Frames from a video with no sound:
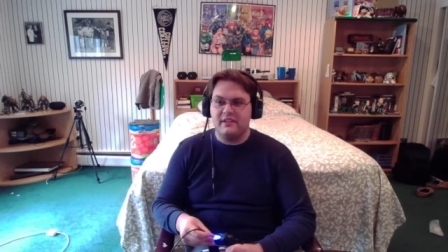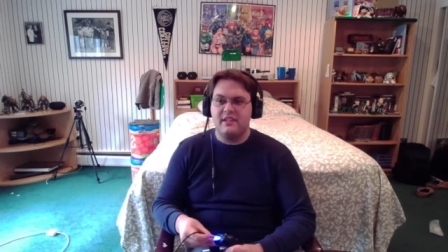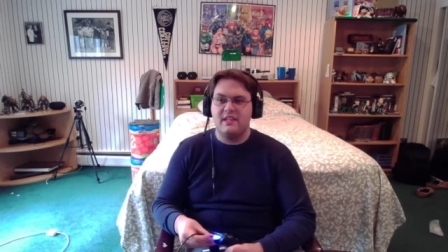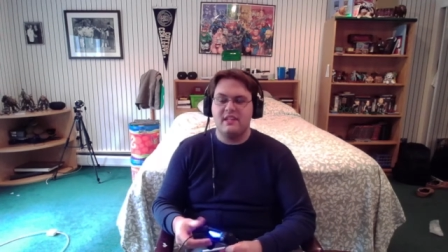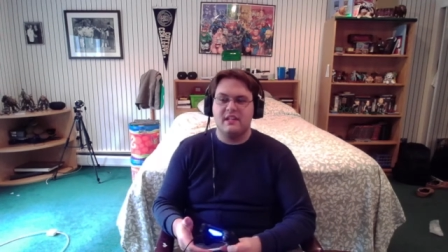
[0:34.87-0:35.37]

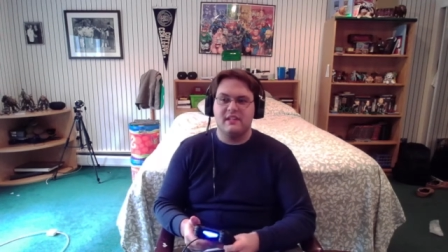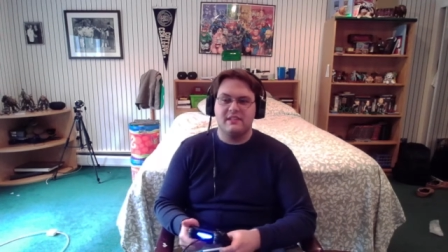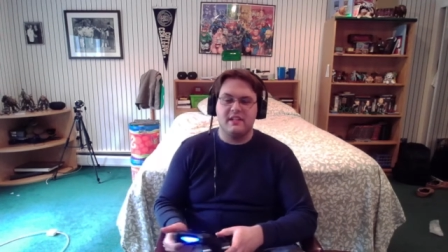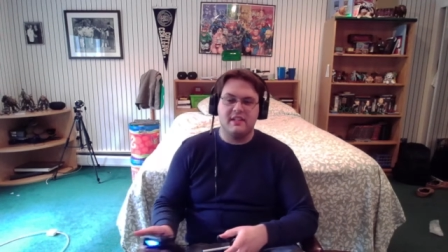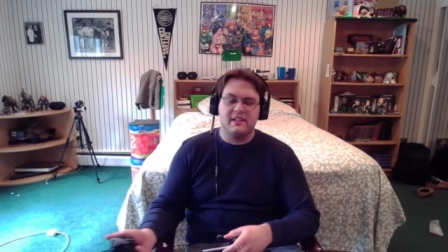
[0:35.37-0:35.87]
The
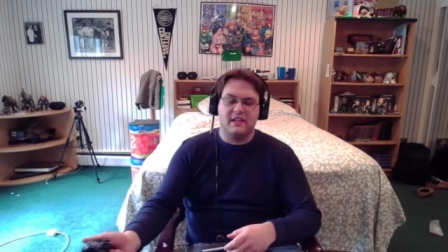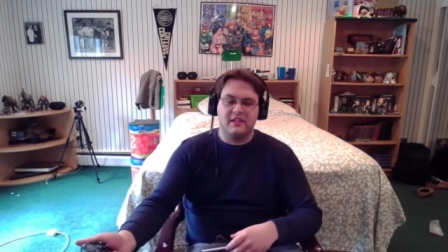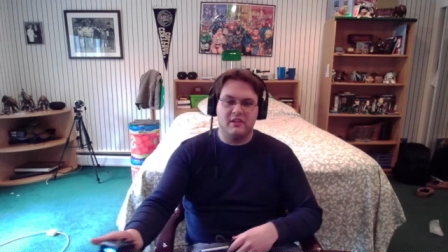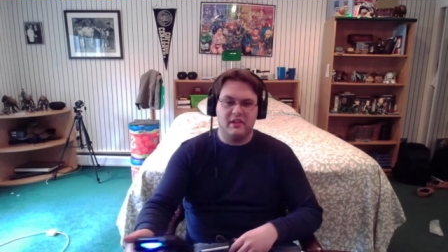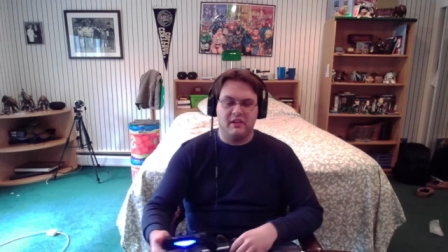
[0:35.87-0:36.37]
city that,
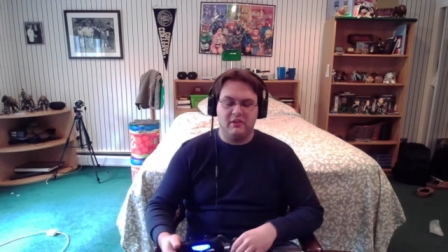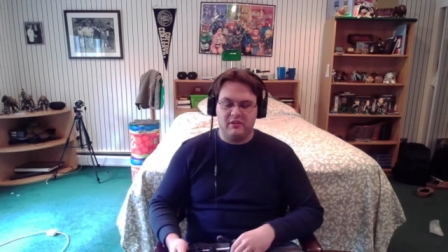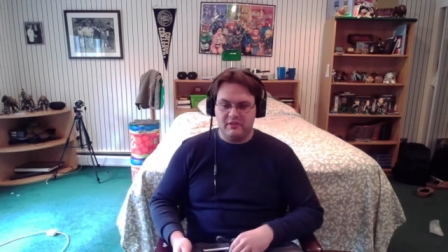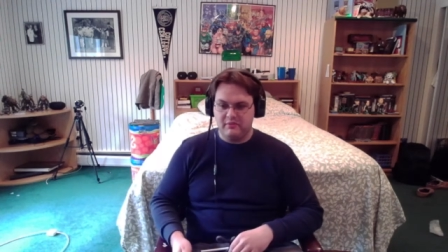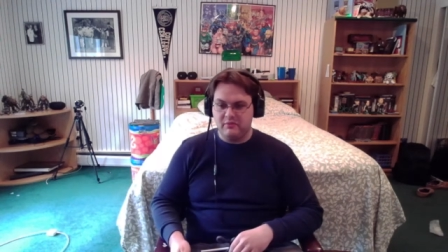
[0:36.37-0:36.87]

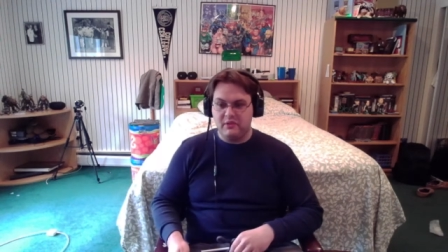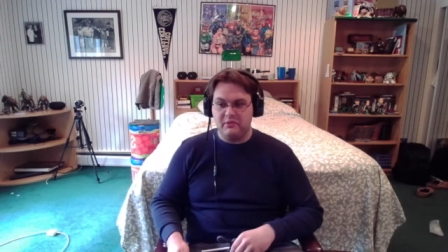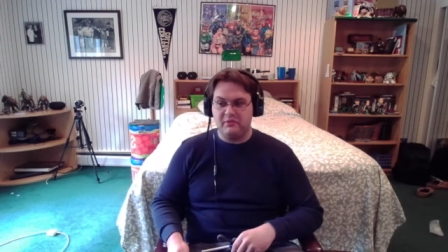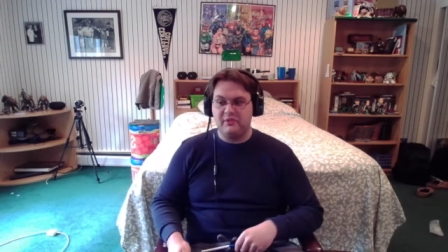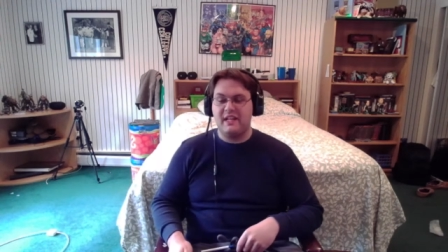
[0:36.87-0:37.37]

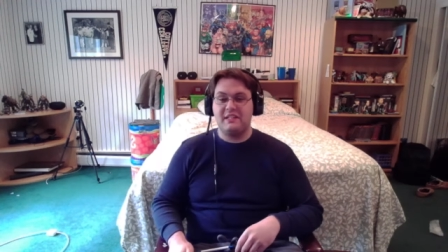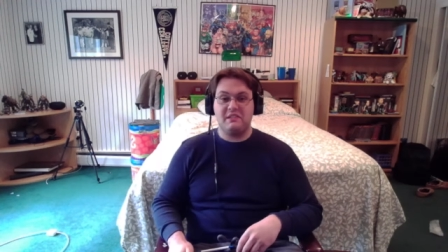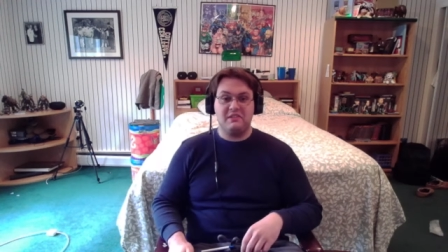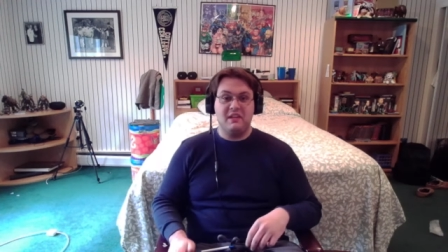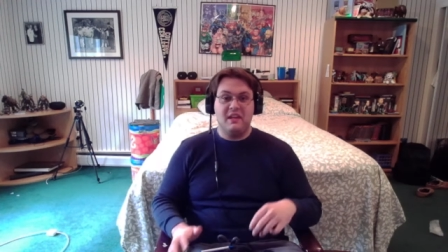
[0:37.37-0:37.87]

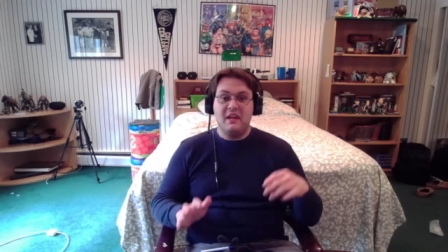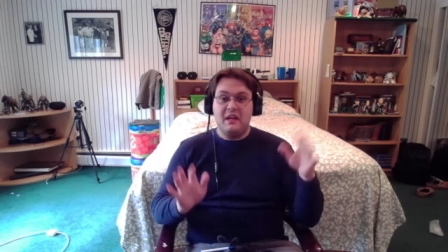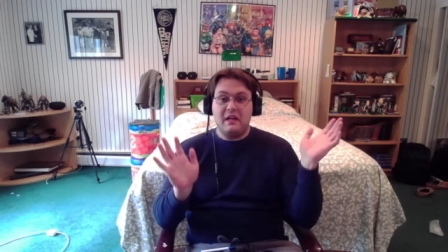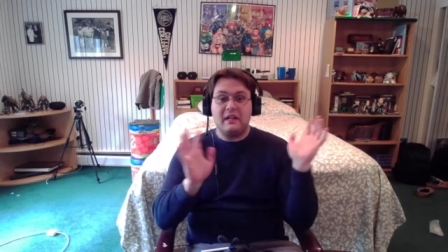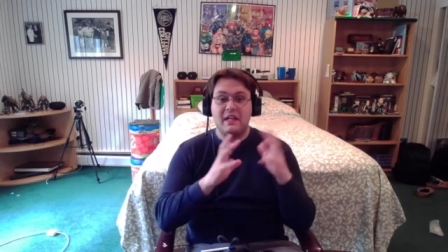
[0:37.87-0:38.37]
that's,
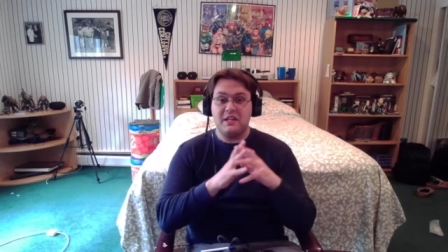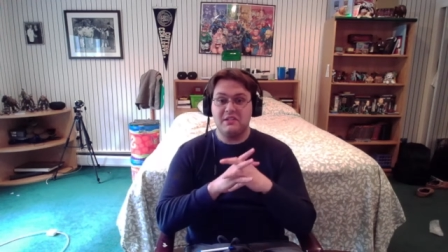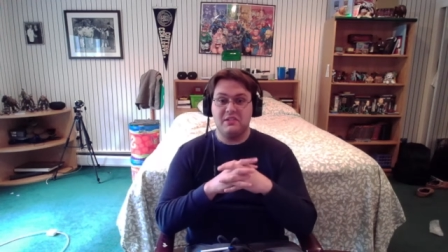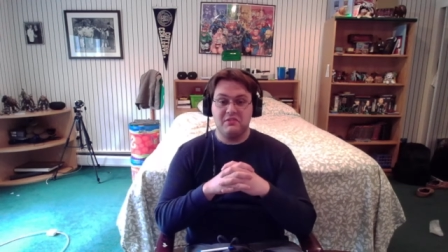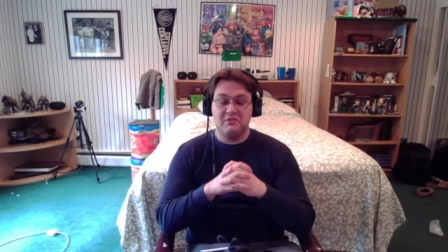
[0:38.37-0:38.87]
again,
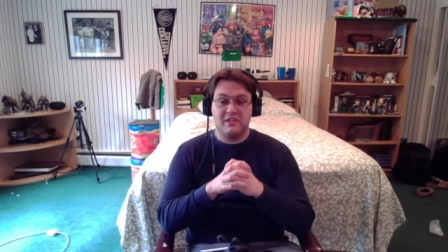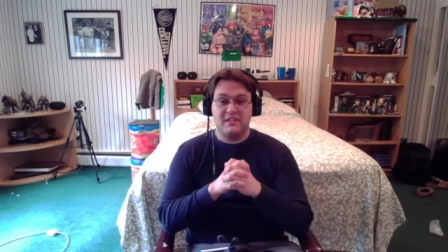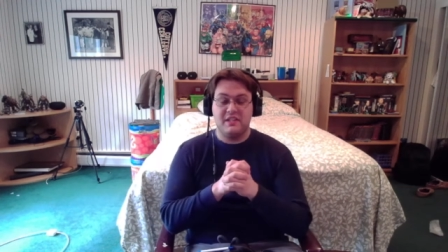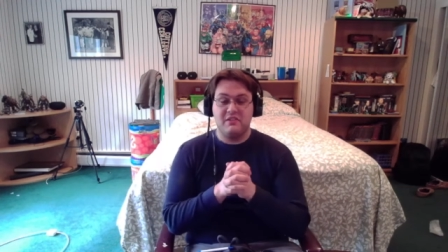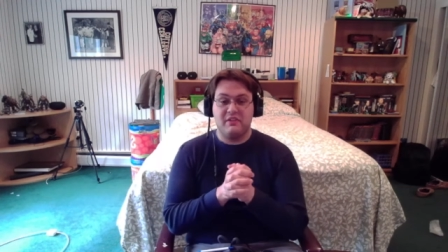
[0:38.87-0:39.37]
to
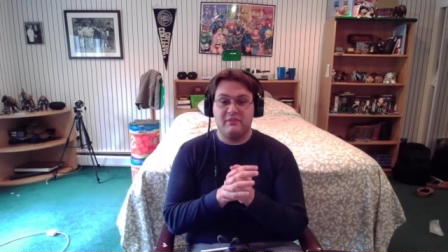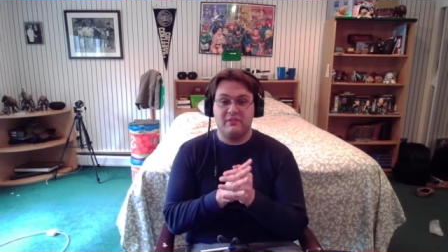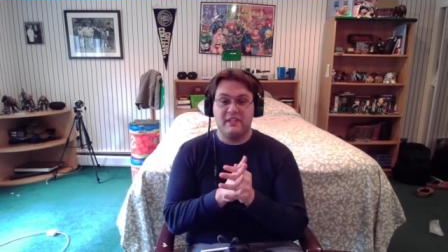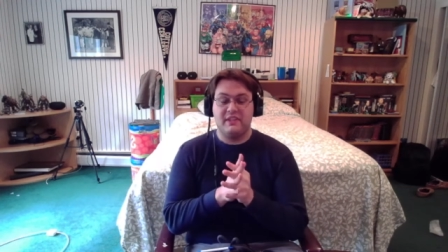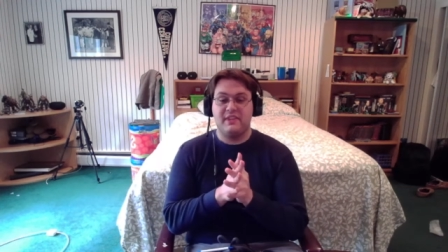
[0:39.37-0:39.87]
continue on
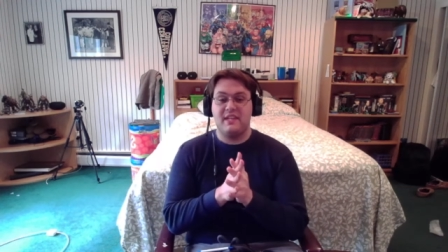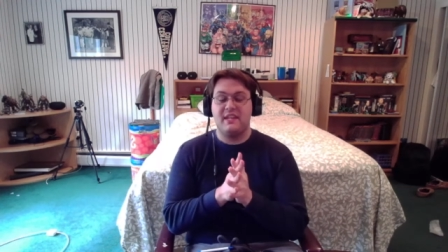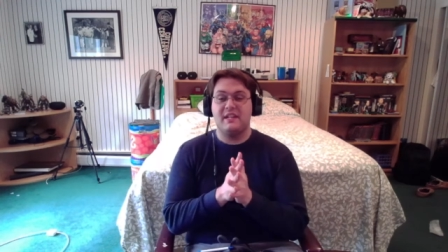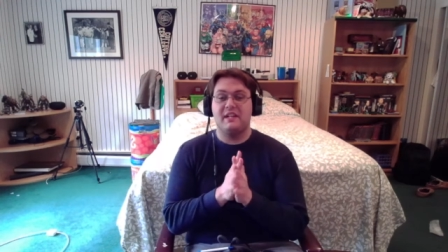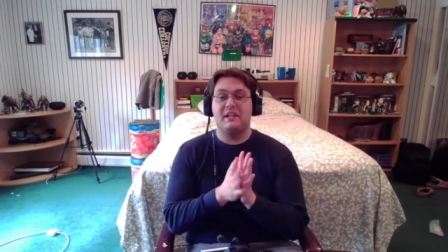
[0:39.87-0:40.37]
with the